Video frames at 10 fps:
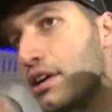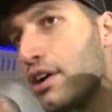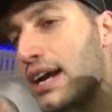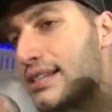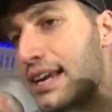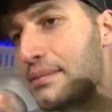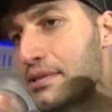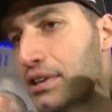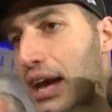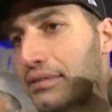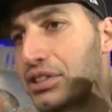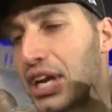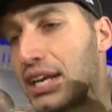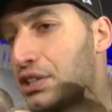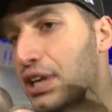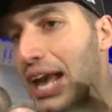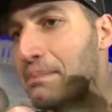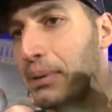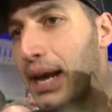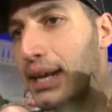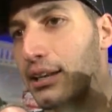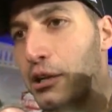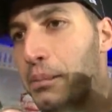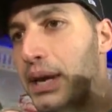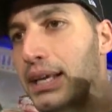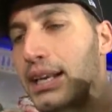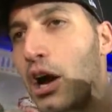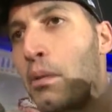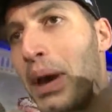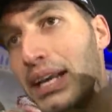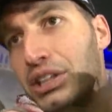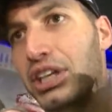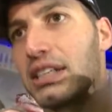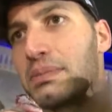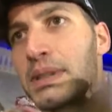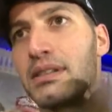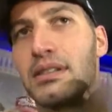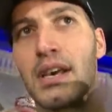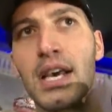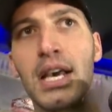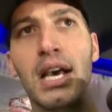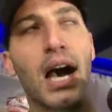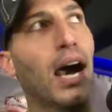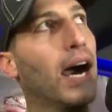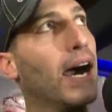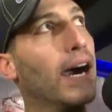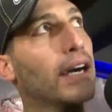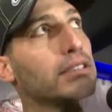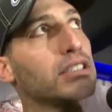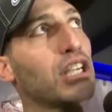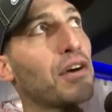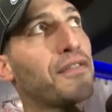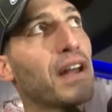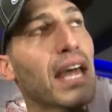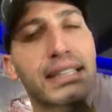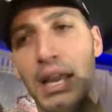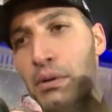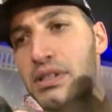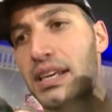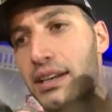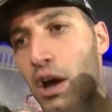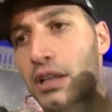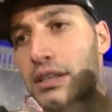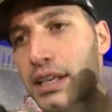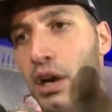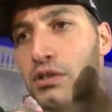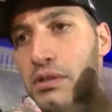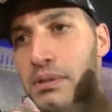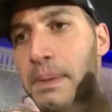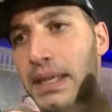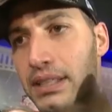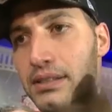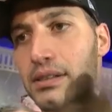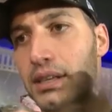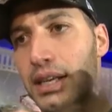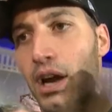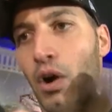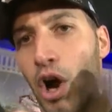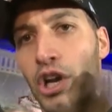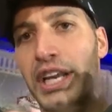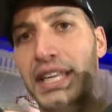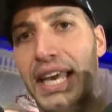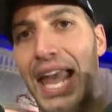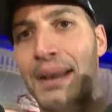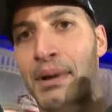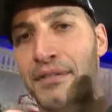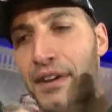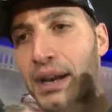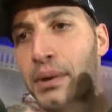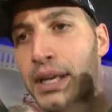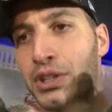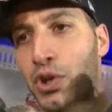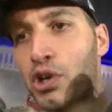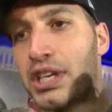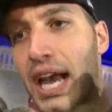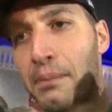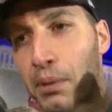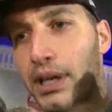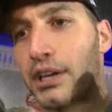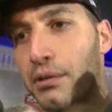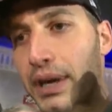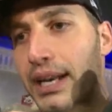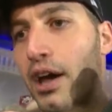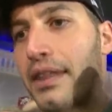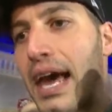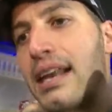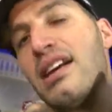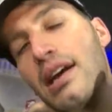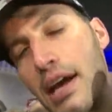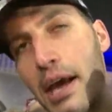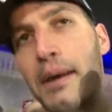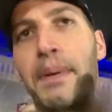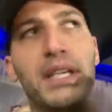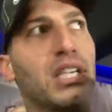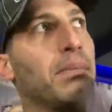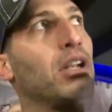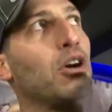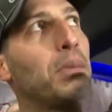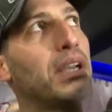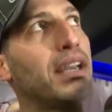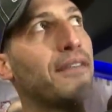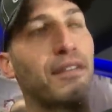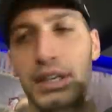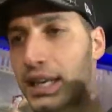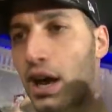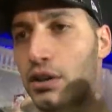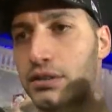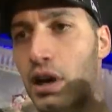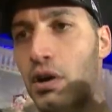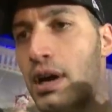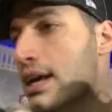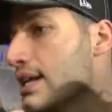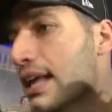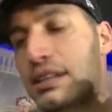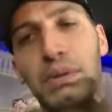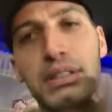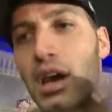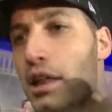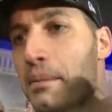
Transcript: a great team, so you have to change your game plan a little bit, you know, make adjustments. Felt like they were sitting on, some pitches, early in the game, and I felt like we and Georgie got a pretty good read on that and pitched them a little bit different, so that's what it's all